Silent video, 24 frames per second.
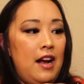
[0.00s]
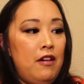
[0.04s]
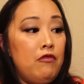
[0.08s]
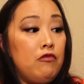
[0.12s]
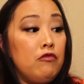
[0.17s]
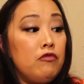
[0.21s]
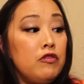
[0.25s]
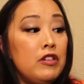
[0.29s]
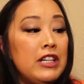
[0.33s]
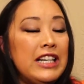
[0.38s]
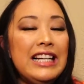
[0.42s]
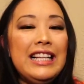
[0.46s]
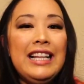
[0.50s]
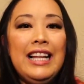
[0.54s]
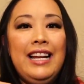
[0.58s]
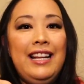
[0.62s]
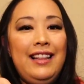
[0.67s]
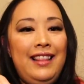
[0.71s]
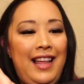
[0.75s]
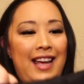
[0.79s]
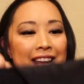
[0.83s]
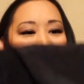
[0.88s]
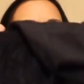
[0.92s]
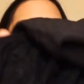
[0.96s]
I
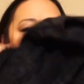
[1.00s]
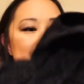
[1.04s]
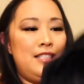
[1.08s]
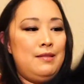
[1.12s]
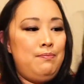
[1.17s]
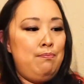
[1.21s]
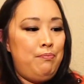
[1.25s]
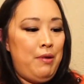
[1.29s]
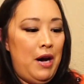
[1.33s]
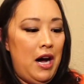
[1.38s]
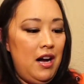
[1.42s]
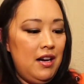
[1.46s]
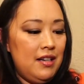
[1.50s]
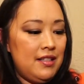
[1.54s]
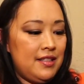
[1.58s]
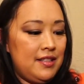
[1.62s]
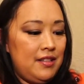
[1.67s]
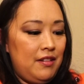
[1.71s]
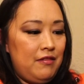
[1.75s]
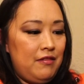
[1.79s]
really like this box